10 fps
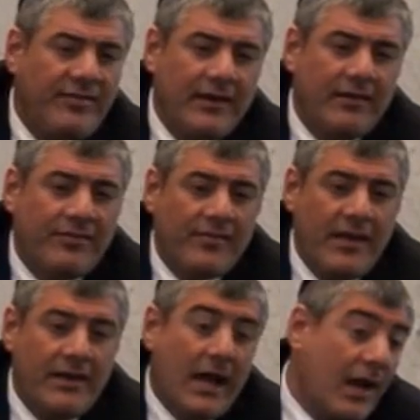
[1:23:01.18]
is he going to
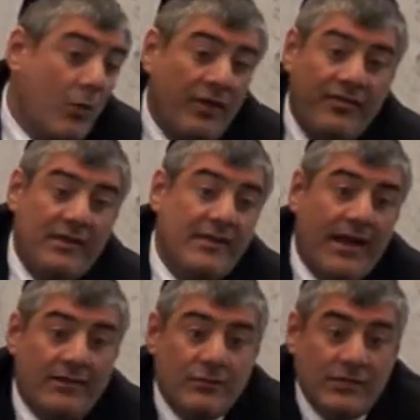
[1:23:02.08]
say? I wasn't
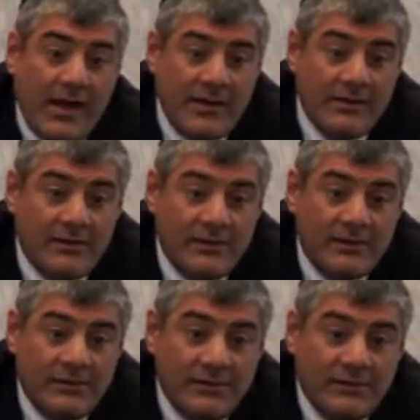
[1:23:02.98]
there today.
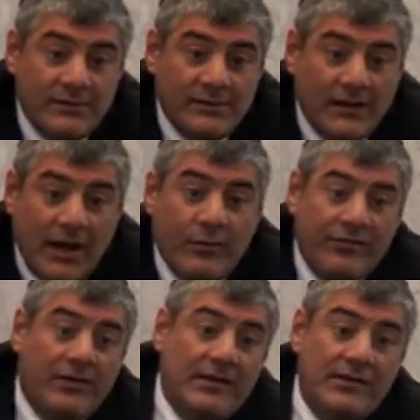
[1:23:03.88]
I
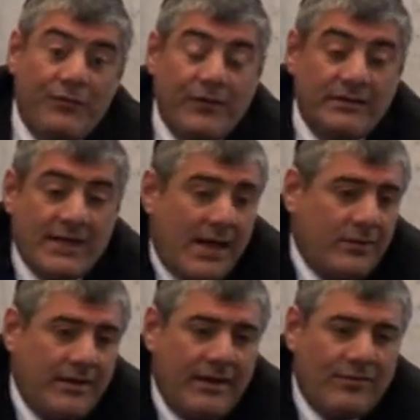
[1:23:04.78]
was in a different
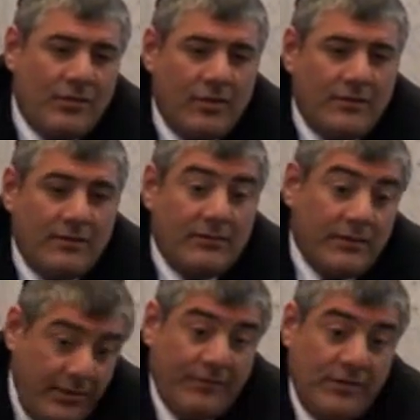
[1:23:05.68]
town. He has known,
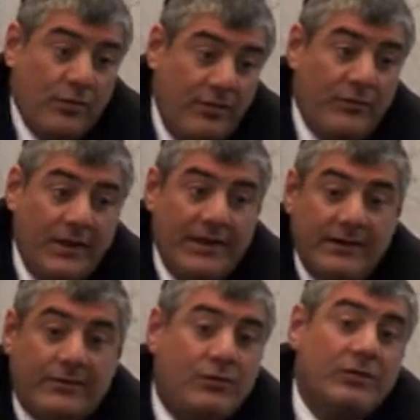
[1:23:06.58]
even though he
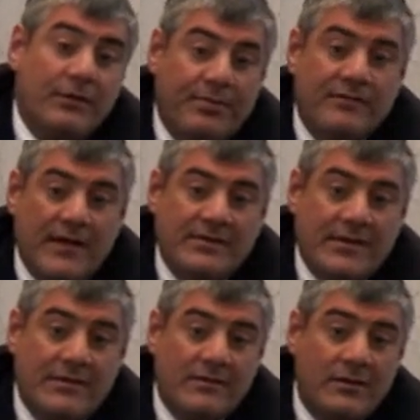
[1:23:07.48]
really couldn't prevent
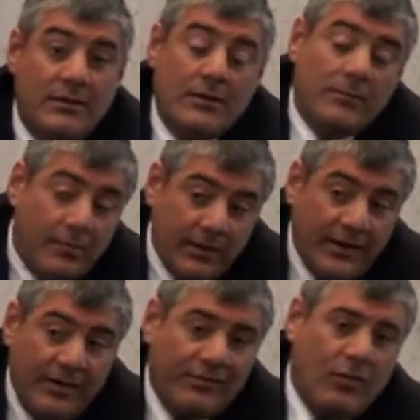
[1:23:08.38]
it, but
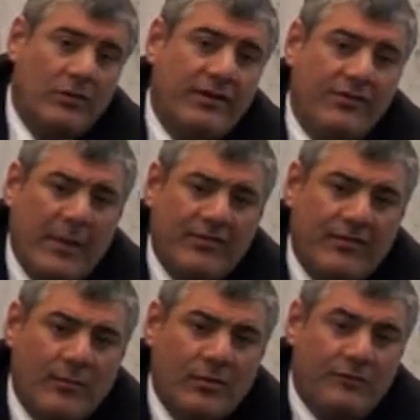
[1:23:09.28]
he's all
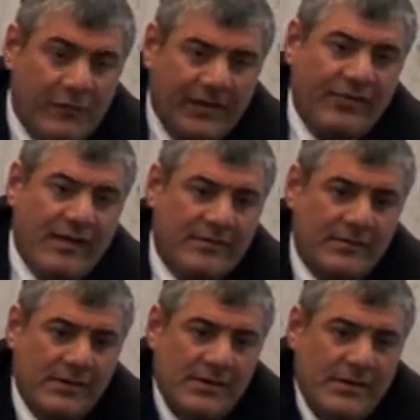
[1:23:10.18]
responsible. Fix it.
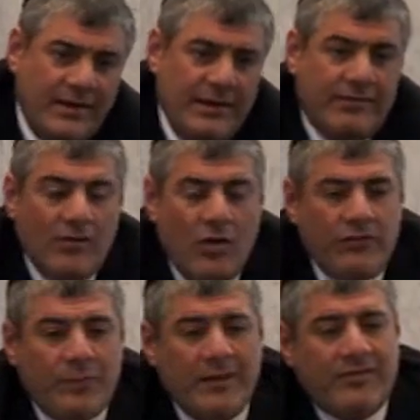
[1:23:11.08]
It's your
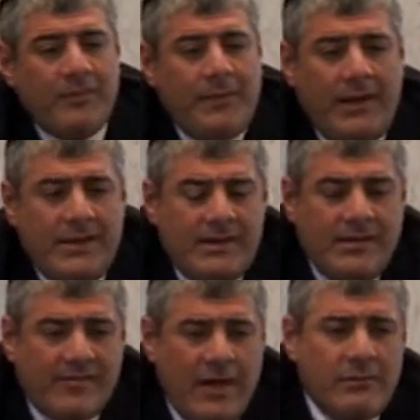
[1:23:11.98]

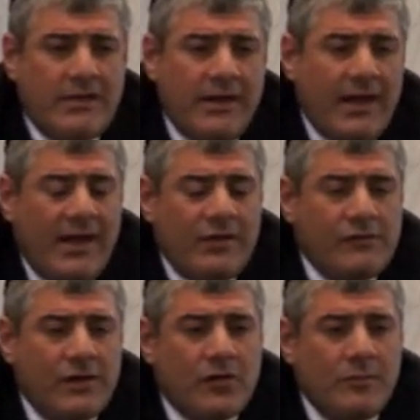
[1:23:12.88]
responsibility. Same thing, head
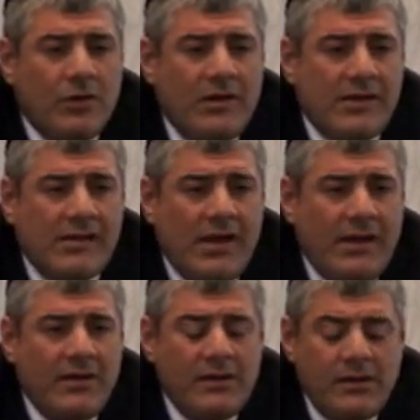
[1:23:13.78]
of a
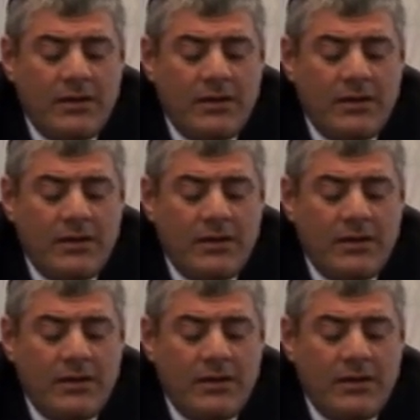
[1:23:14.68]
community